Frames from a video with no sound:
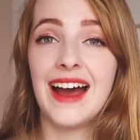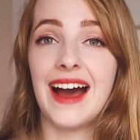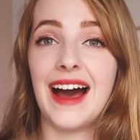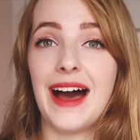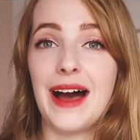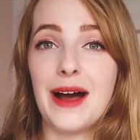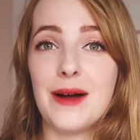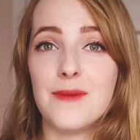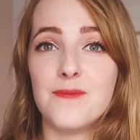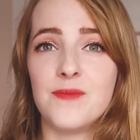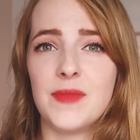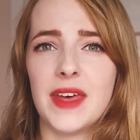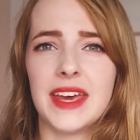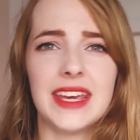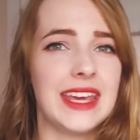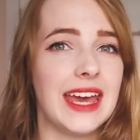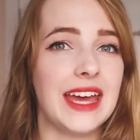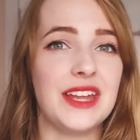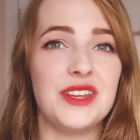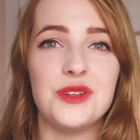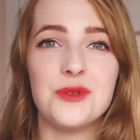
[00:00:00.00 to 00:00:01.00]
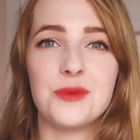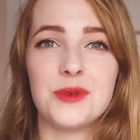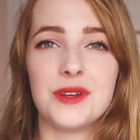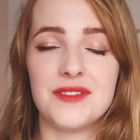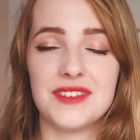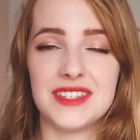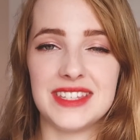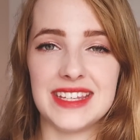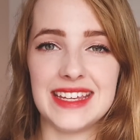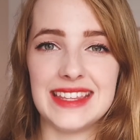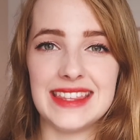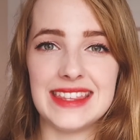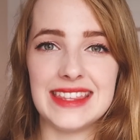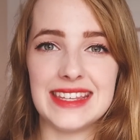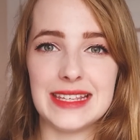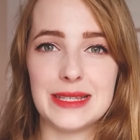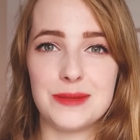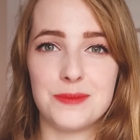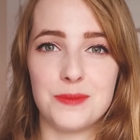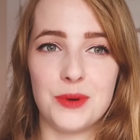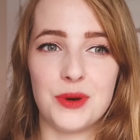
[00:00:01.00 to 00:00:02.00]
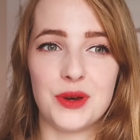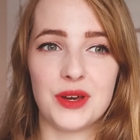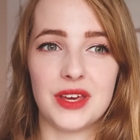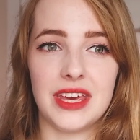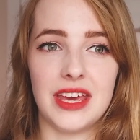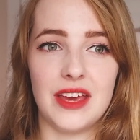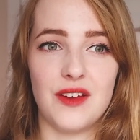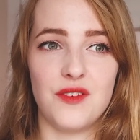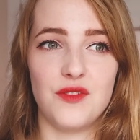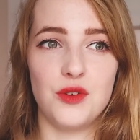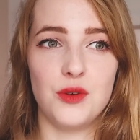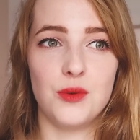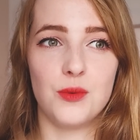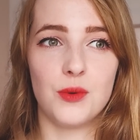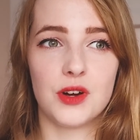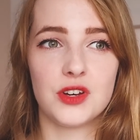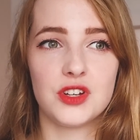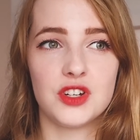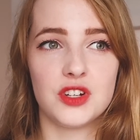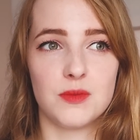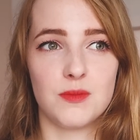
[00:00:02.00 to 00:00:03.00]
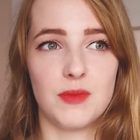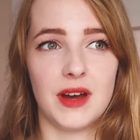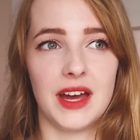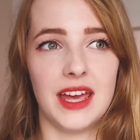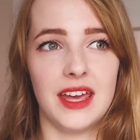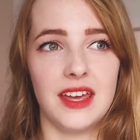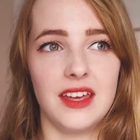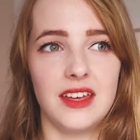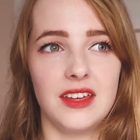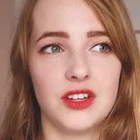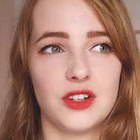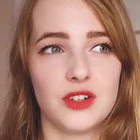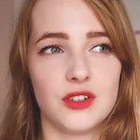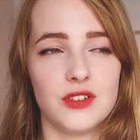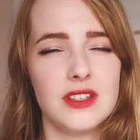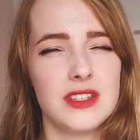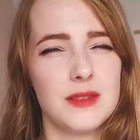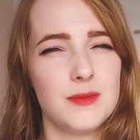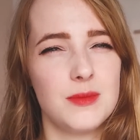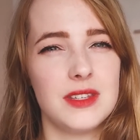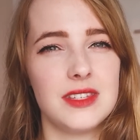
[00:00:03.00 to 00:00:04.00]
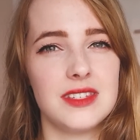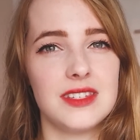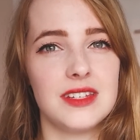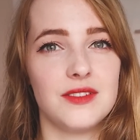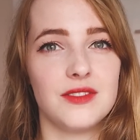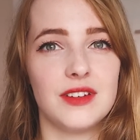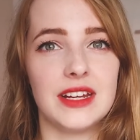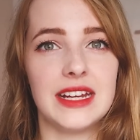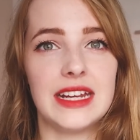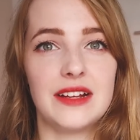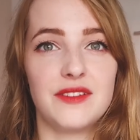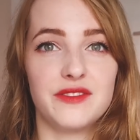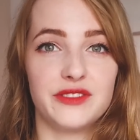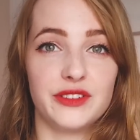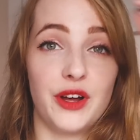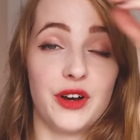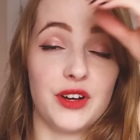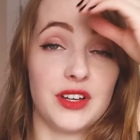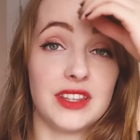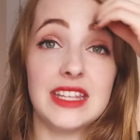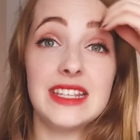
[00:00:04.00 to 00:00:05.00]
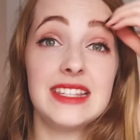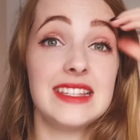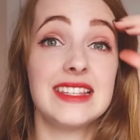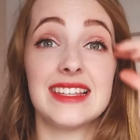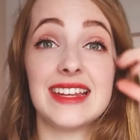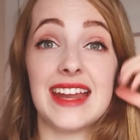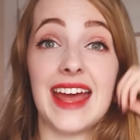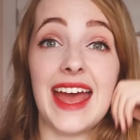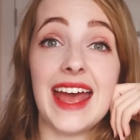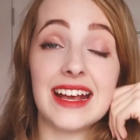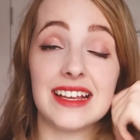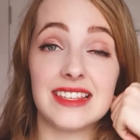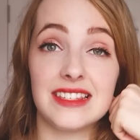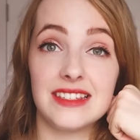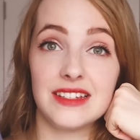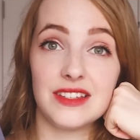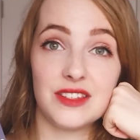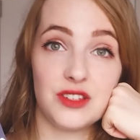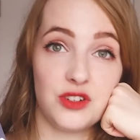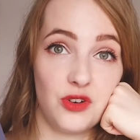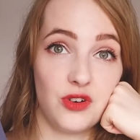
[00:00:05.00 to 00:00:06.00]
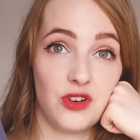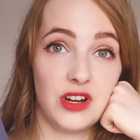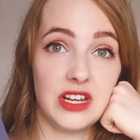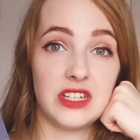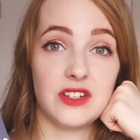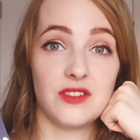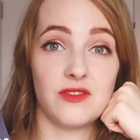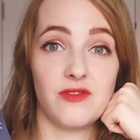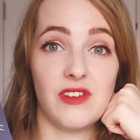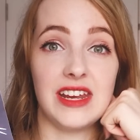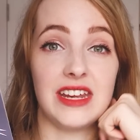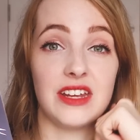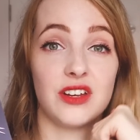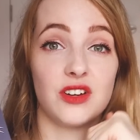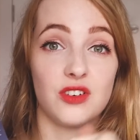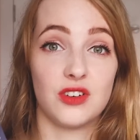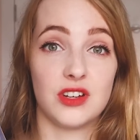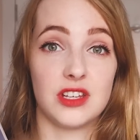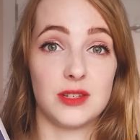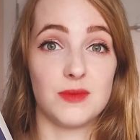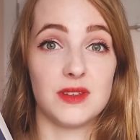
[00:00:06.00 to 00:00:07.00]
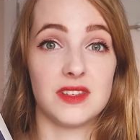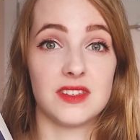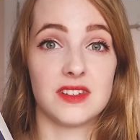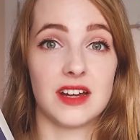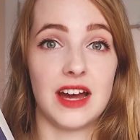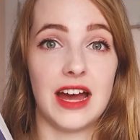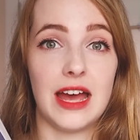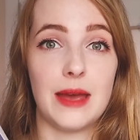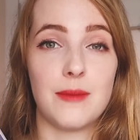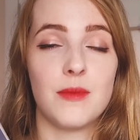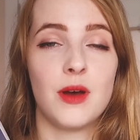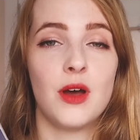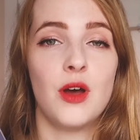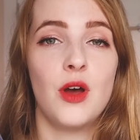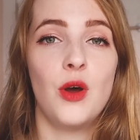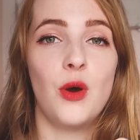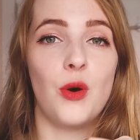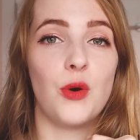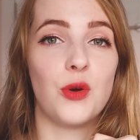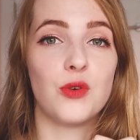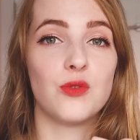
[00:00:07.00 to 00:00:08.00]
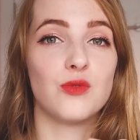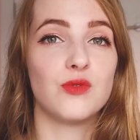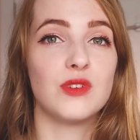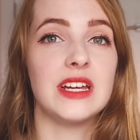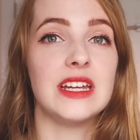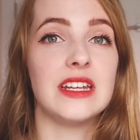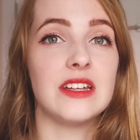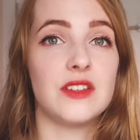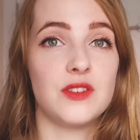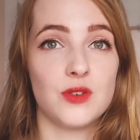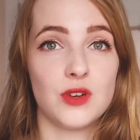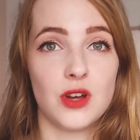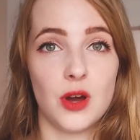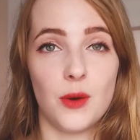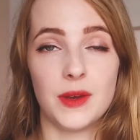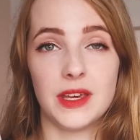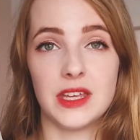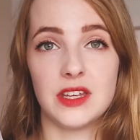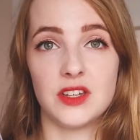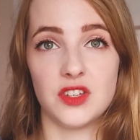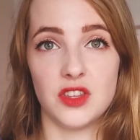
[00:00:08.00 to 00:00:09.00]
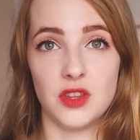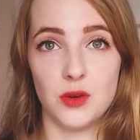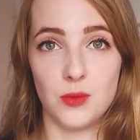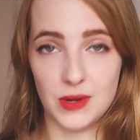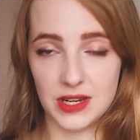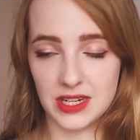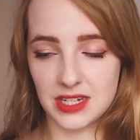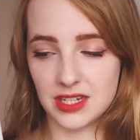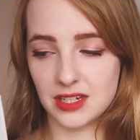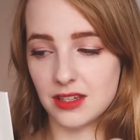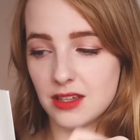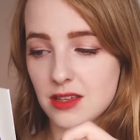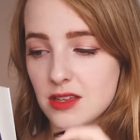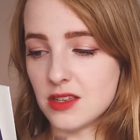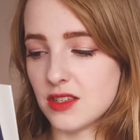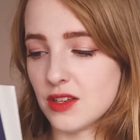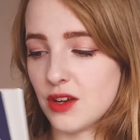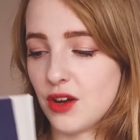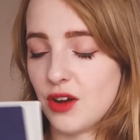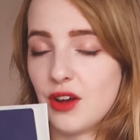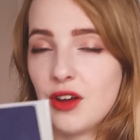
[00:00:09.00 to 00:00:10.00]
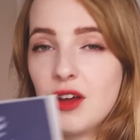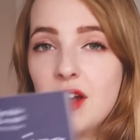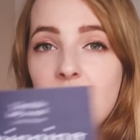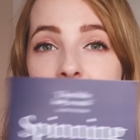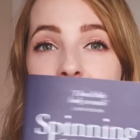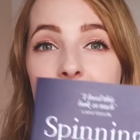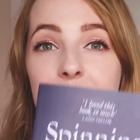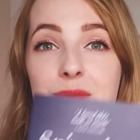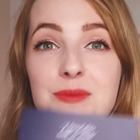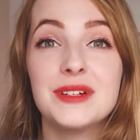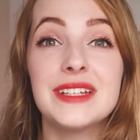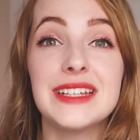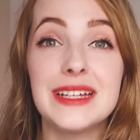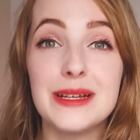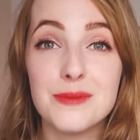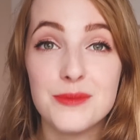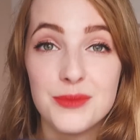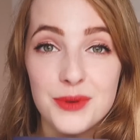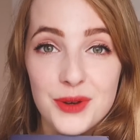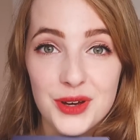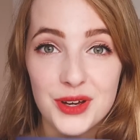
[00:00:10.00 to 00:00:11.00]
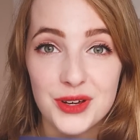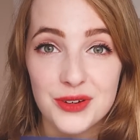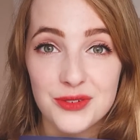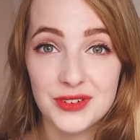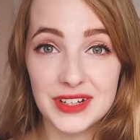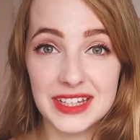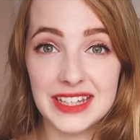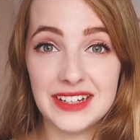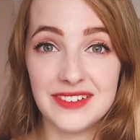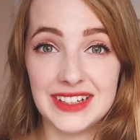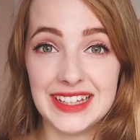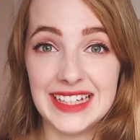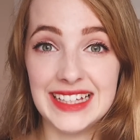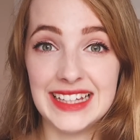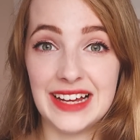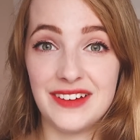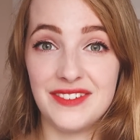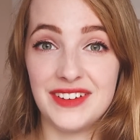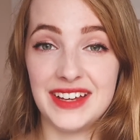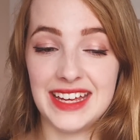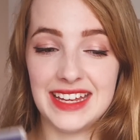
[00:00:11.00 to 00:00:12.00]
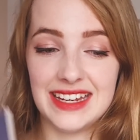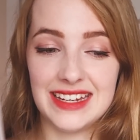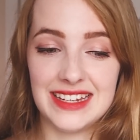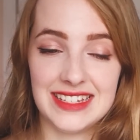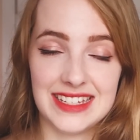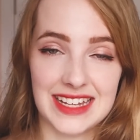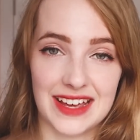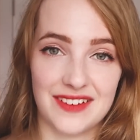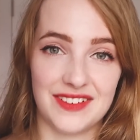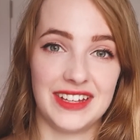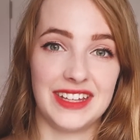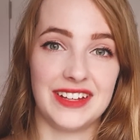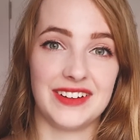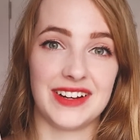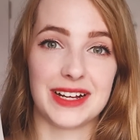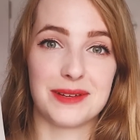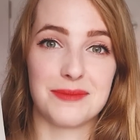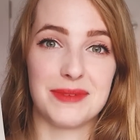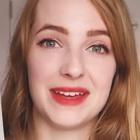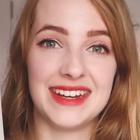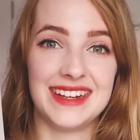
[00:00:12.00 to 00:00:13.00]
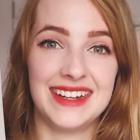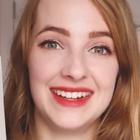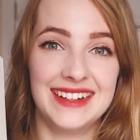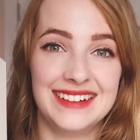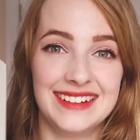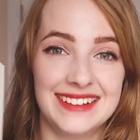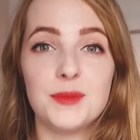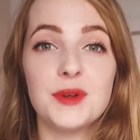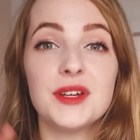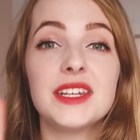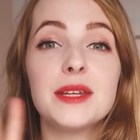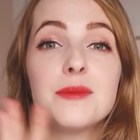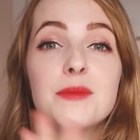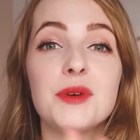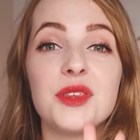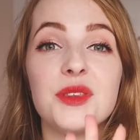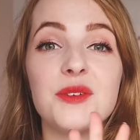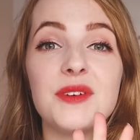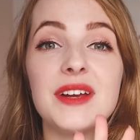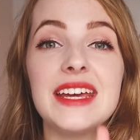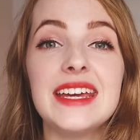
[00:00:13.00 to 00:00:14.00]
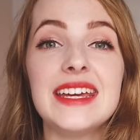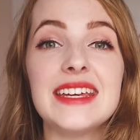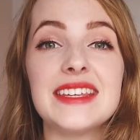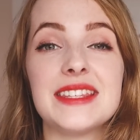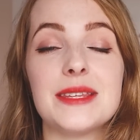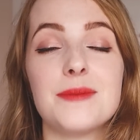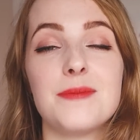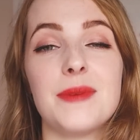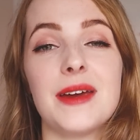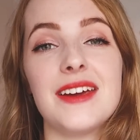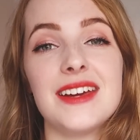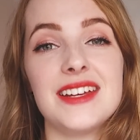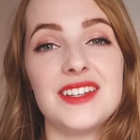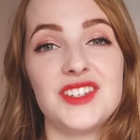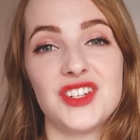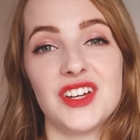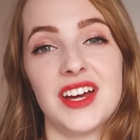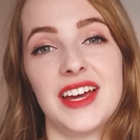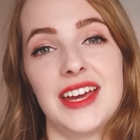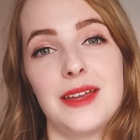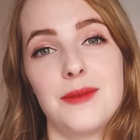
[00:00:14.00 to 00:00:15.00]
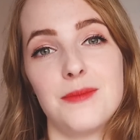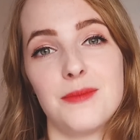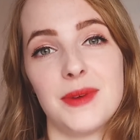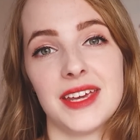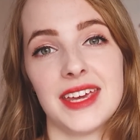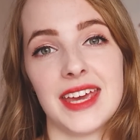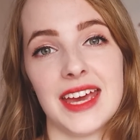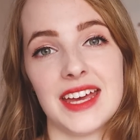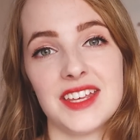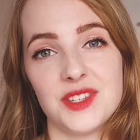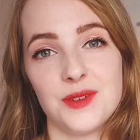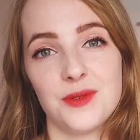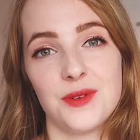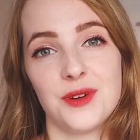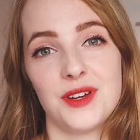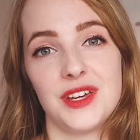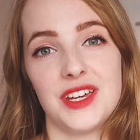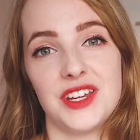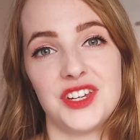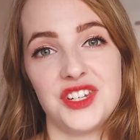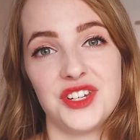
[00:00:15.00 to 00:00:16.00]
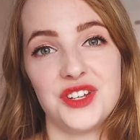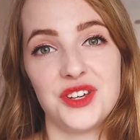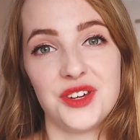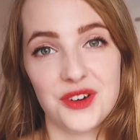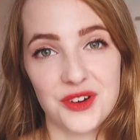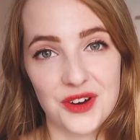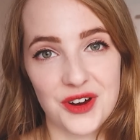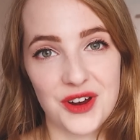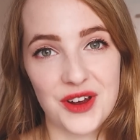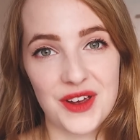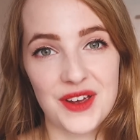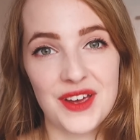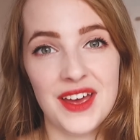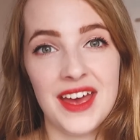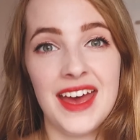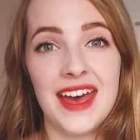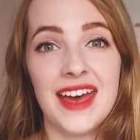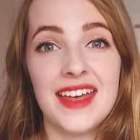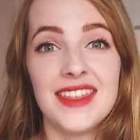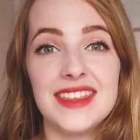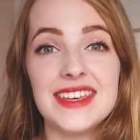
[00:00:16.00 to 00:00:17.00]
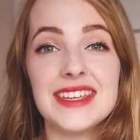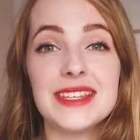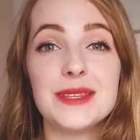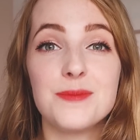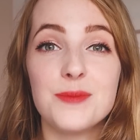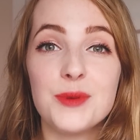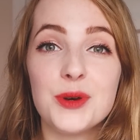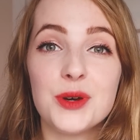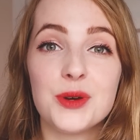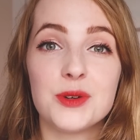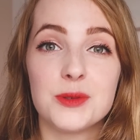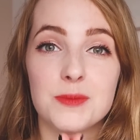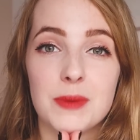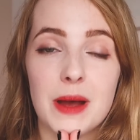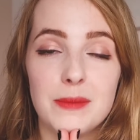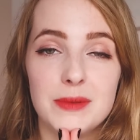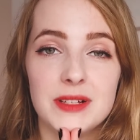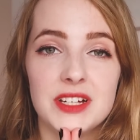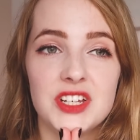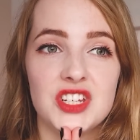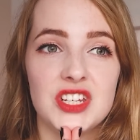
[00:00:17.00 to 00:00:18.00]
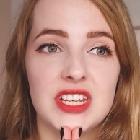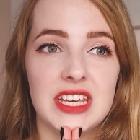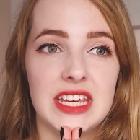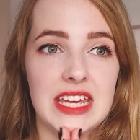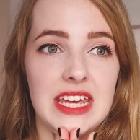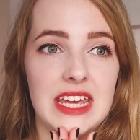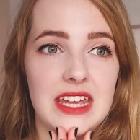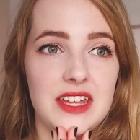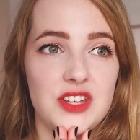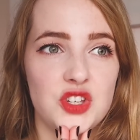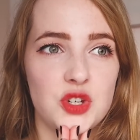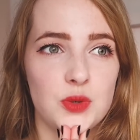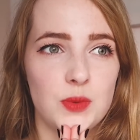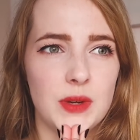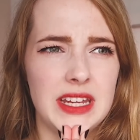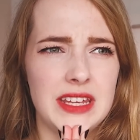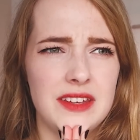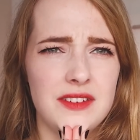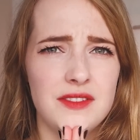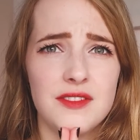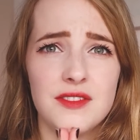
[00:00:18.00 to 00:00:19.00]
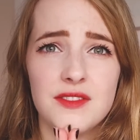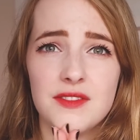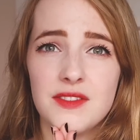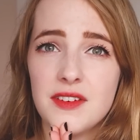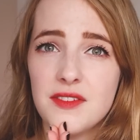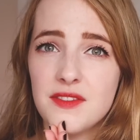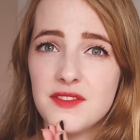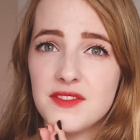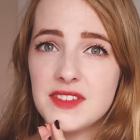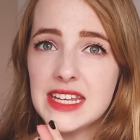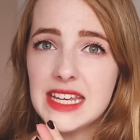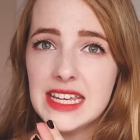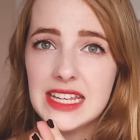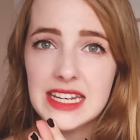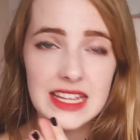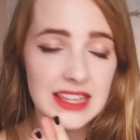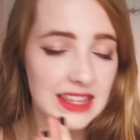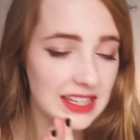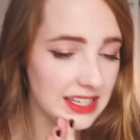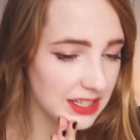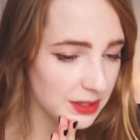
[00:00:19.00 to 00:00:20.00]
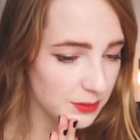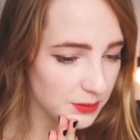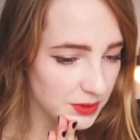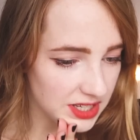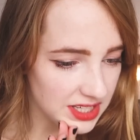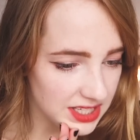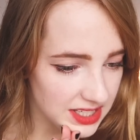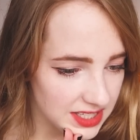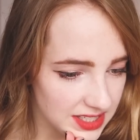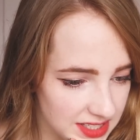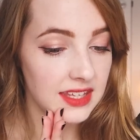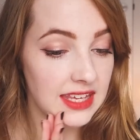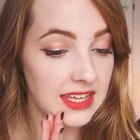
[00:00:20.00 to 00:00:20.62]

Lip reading: Again, you would have seen this book if you watched my Christmassy reading vlog. This is an excellent story to read at Christmas time or to read as you're going into the winter. So brilliant book, really love it, definitely recommend. Book number three is The Buried Giant by Kazuo Ishiguro. This book was published in 2015, I think it was?